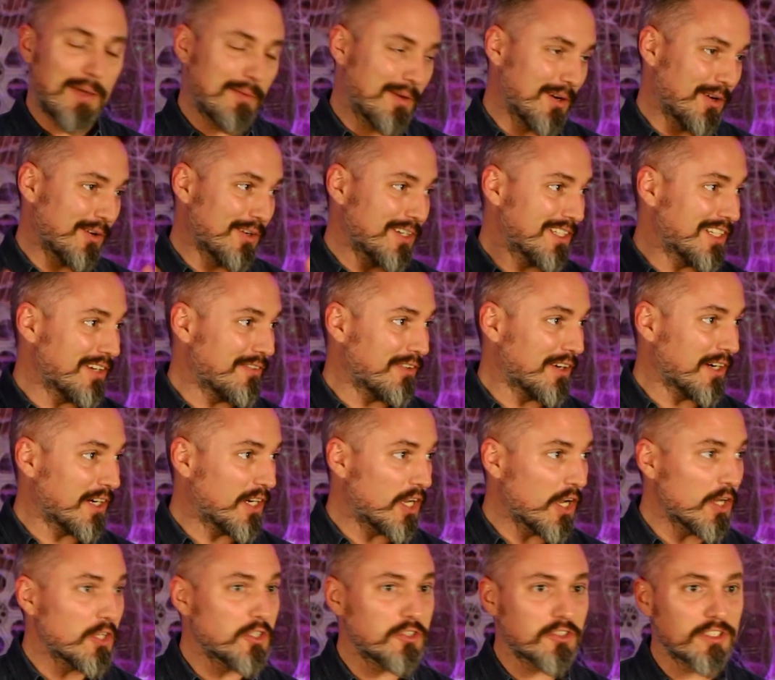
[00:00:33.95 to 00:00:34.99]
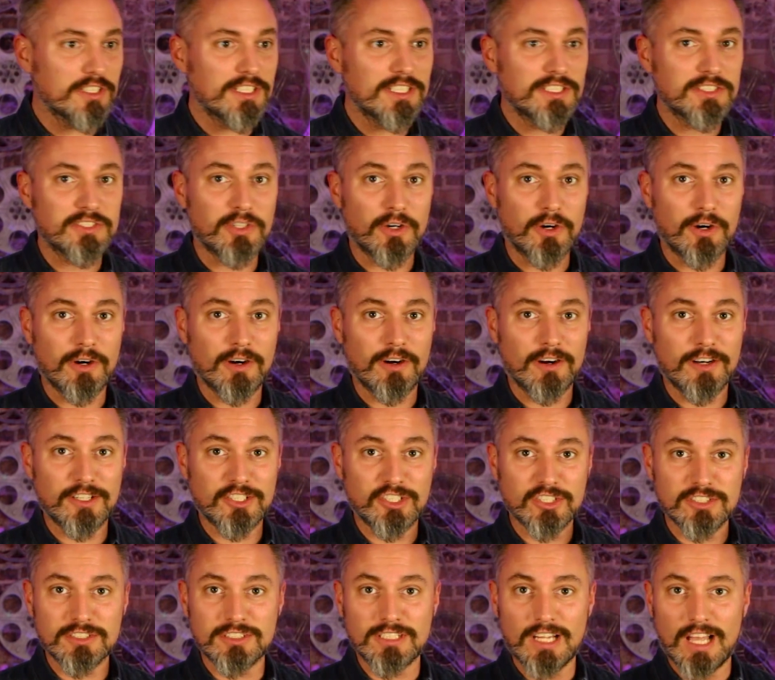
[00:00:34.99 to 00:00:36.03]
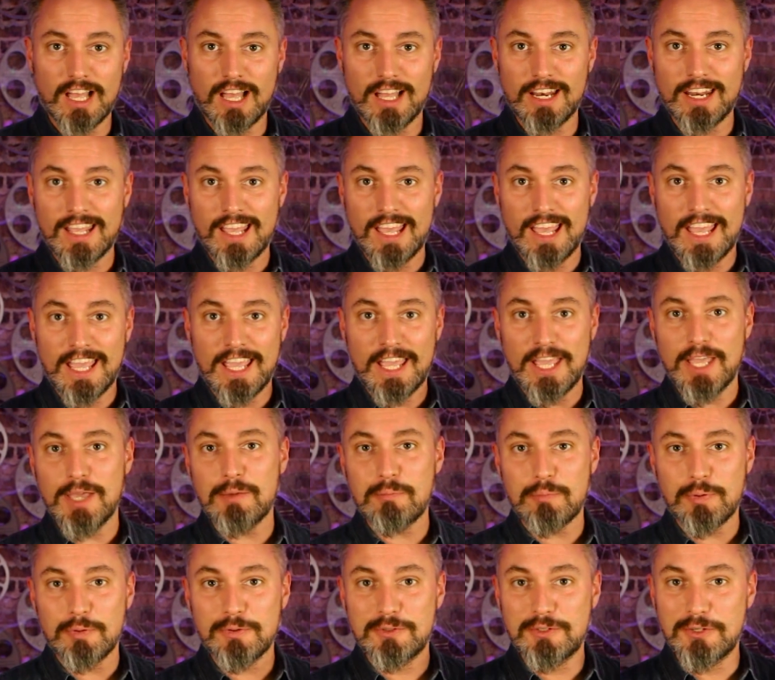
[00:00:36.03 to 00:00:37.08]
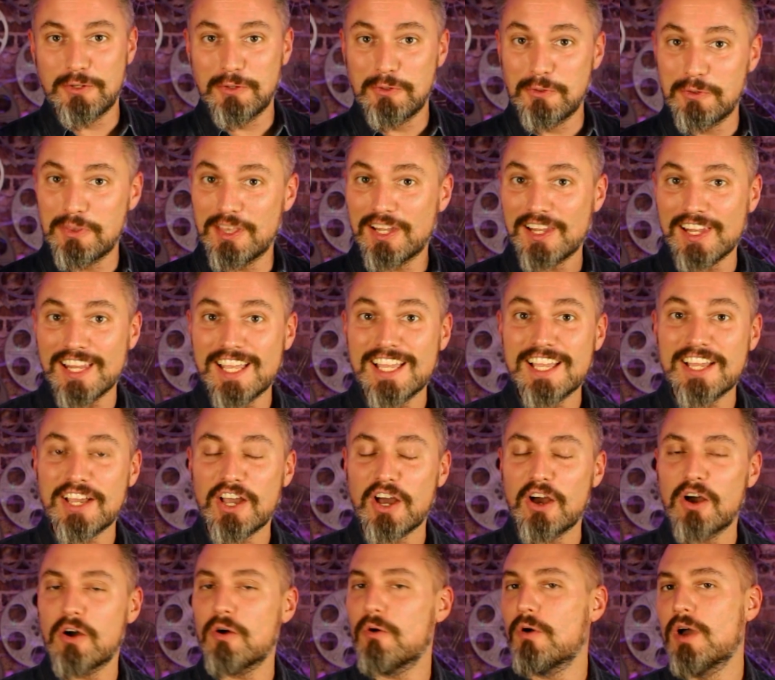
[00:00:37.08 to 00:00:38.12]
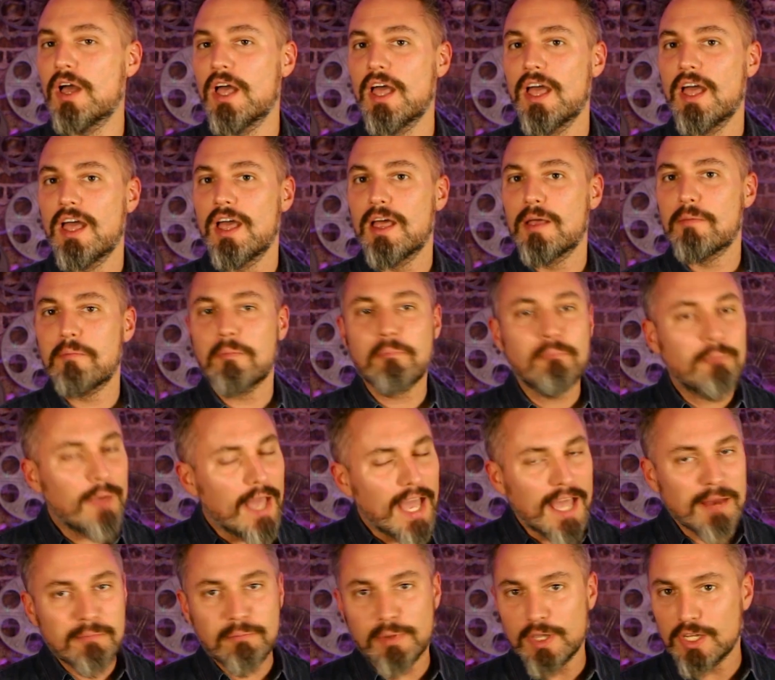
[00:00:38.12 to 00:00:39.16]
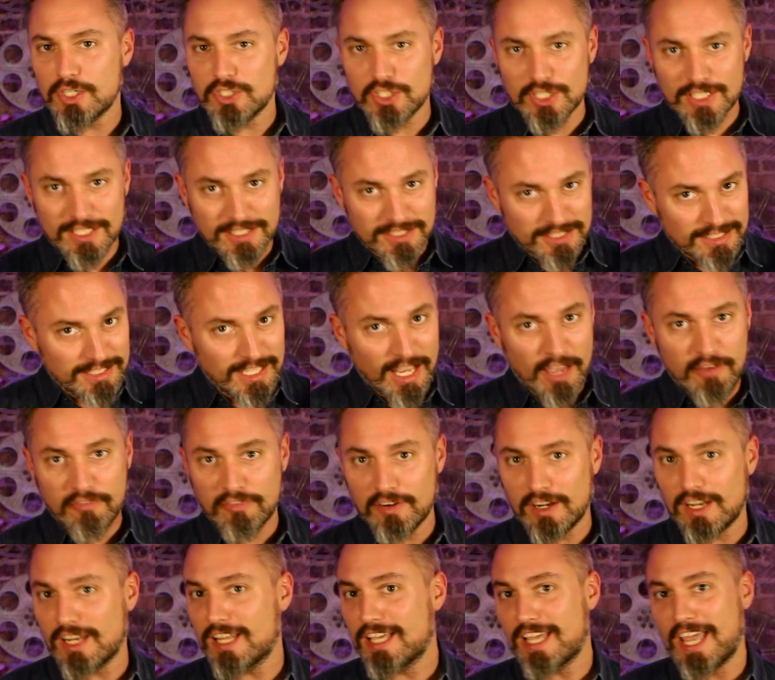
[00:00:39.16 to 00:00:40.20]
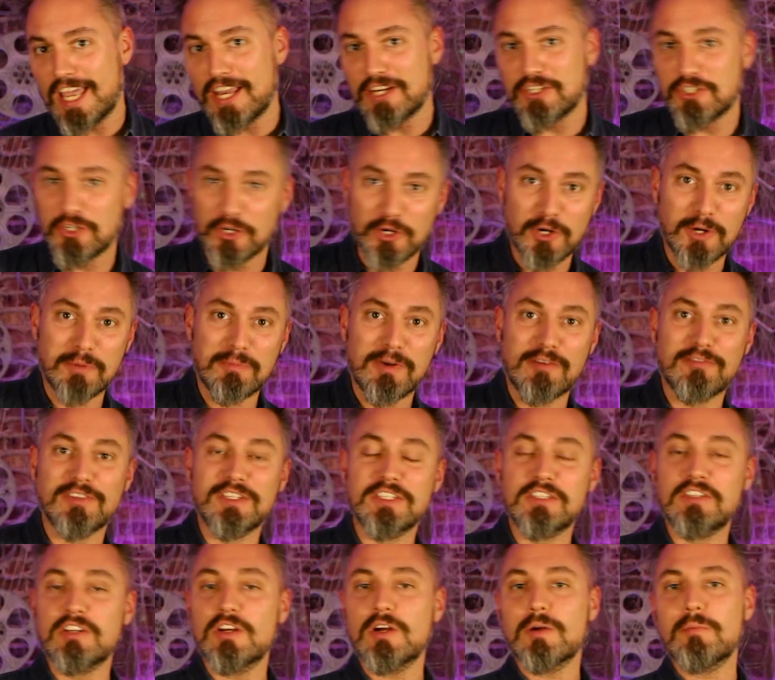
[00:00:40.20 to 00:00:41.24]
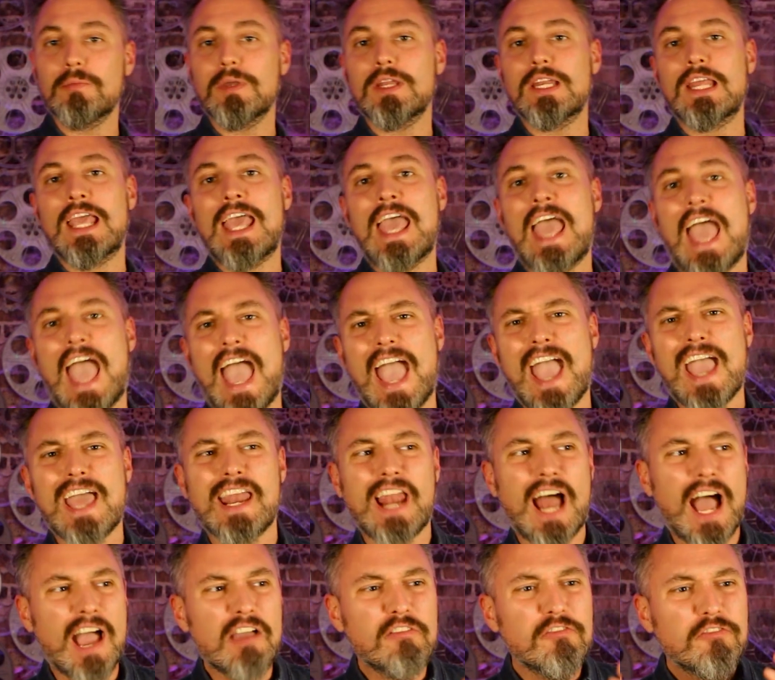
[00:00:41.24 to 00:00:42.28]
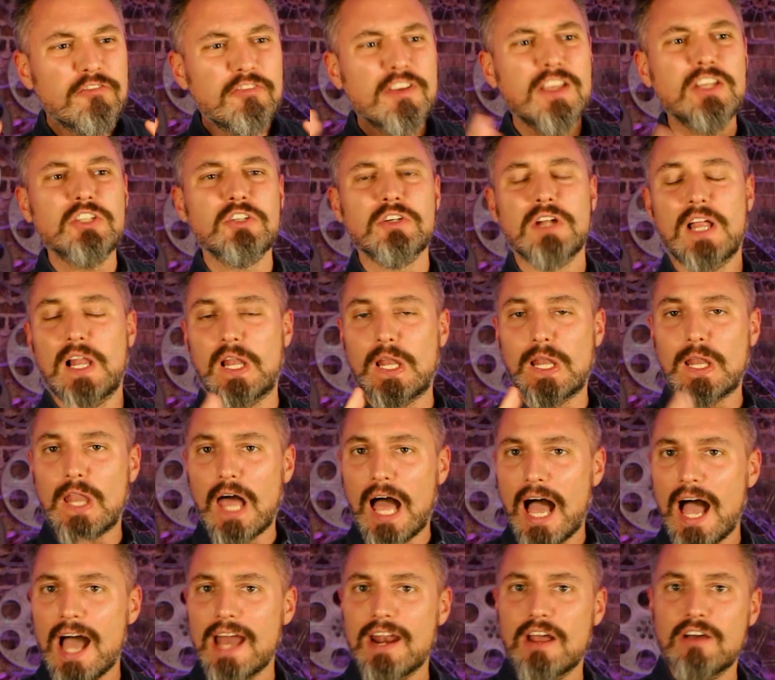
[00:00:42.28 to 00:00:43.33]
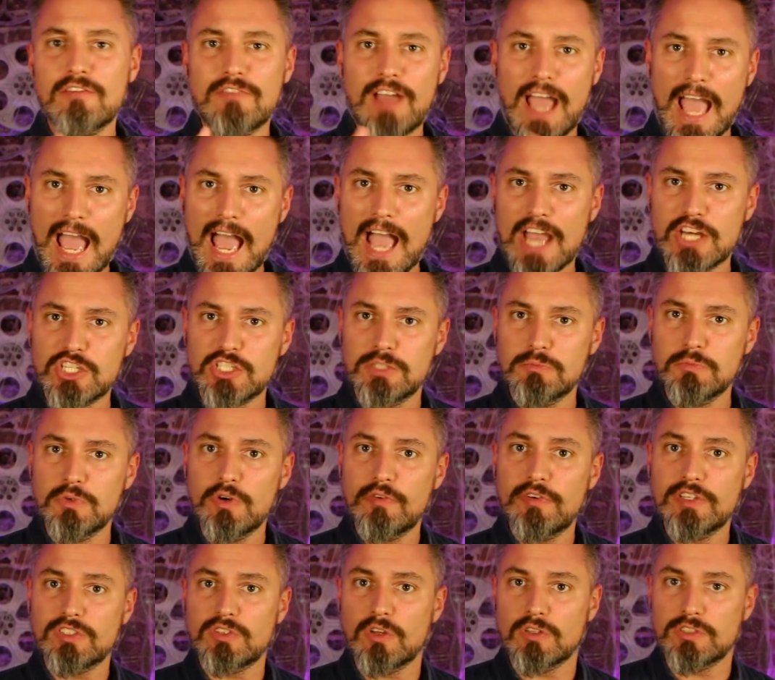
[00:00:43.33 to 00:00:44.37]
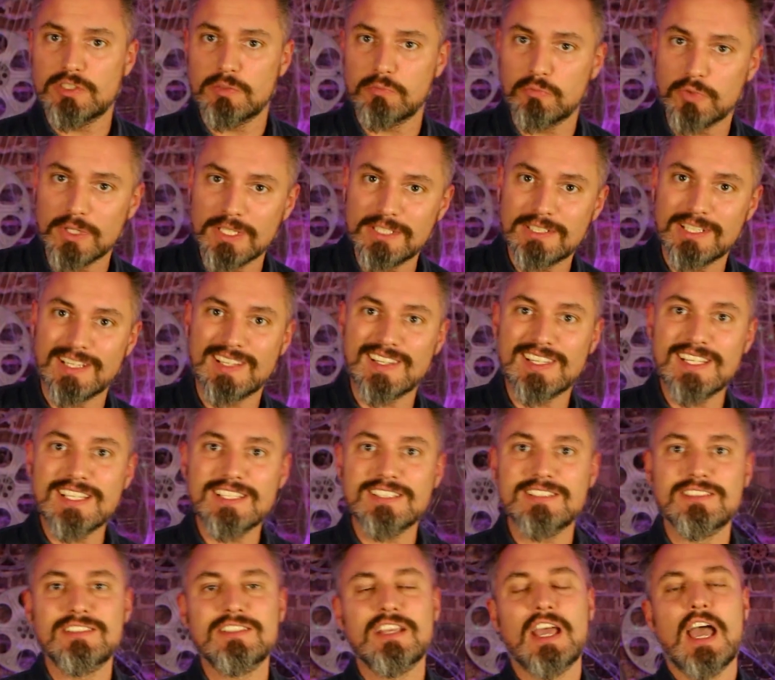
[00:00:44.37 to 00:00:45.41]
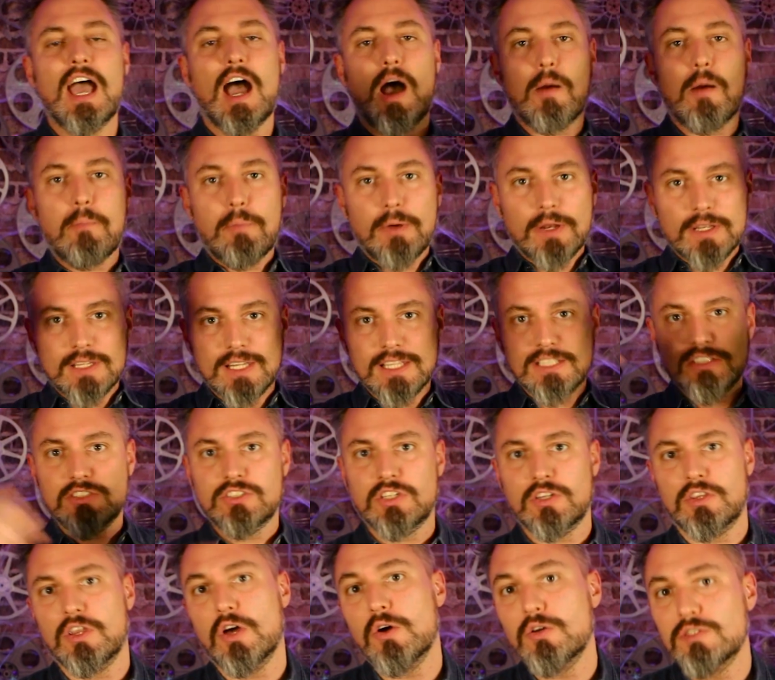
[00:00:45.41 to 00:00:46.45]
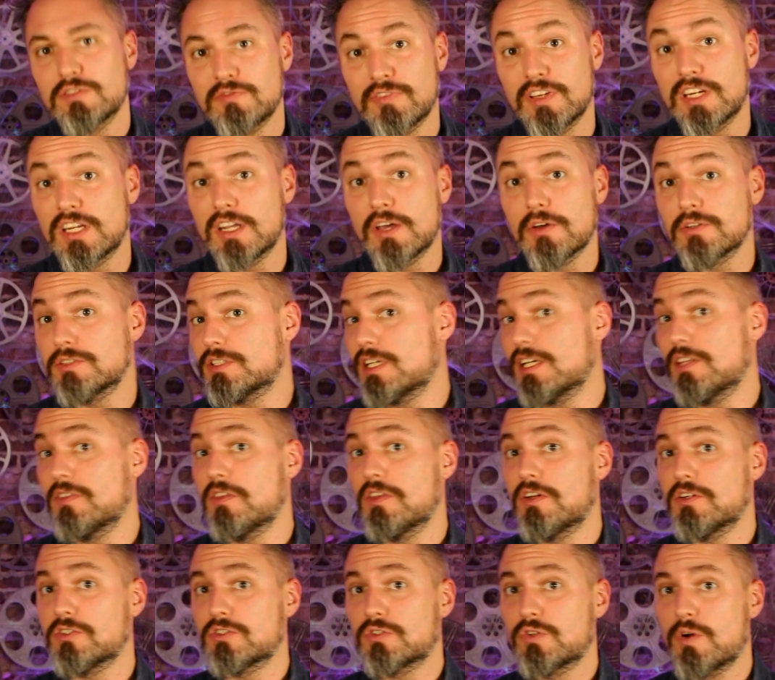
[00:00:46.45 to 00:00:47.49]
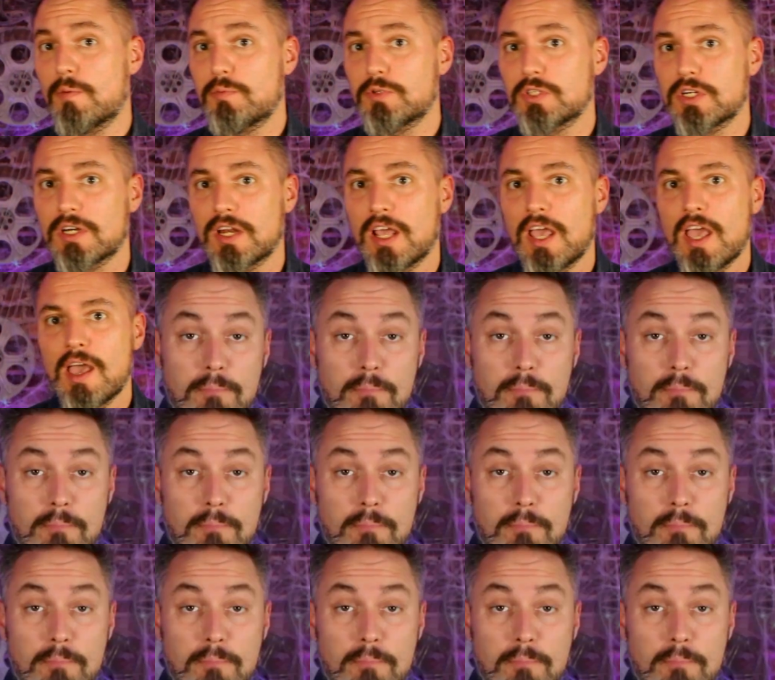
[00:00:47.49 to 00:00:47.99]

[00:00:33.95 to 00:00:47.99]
maybe are in different countries or are just not hip to the lingo, bad is definitely a term of endearment, and I've featured a lot of action movies on some recent lists. I'll put links to those videos in the description,